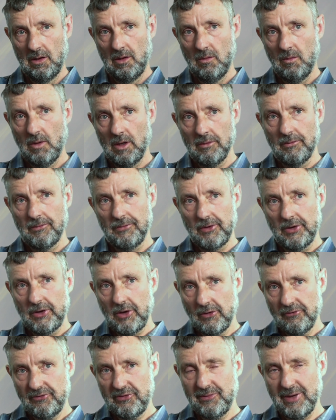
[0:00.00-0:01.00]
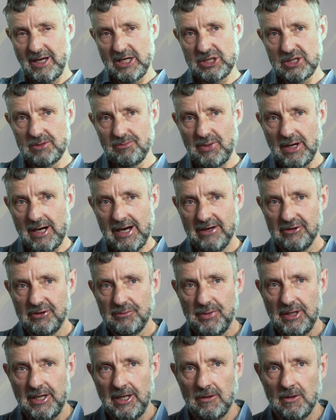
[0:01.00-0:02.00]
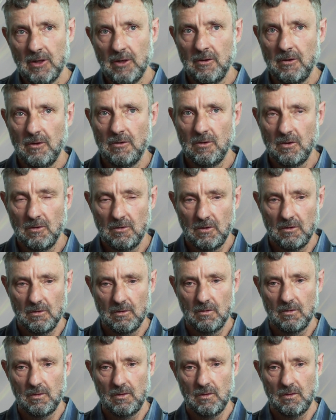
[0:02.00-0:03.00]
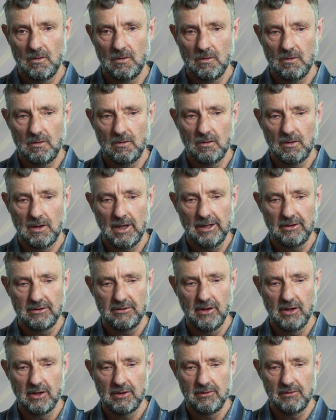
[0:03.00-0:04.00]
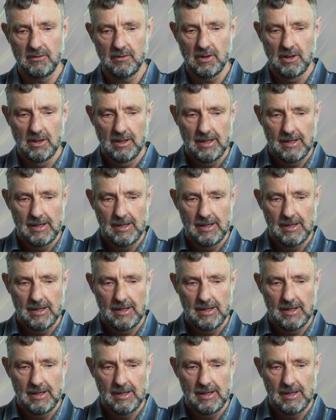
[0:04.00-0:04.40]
Well, confirmation bias being that you get a certain